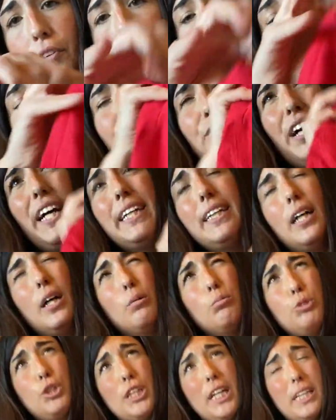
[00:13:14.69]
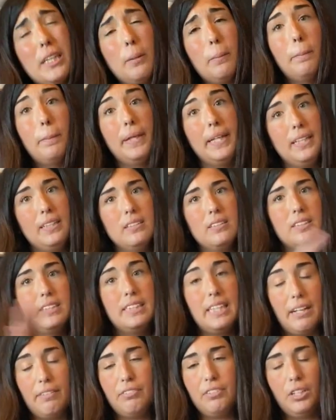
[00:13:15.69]
if you find Umgee at the bins,
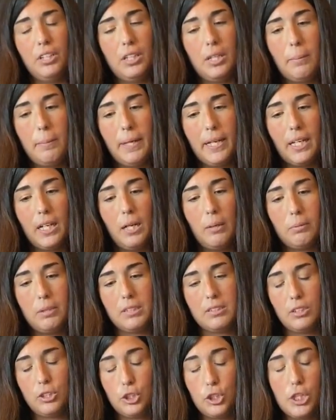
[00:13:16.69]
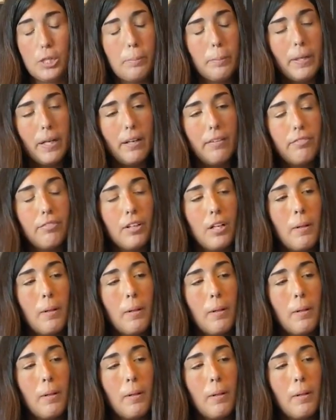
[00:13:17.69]
definitely pick it up because it's cheap enough.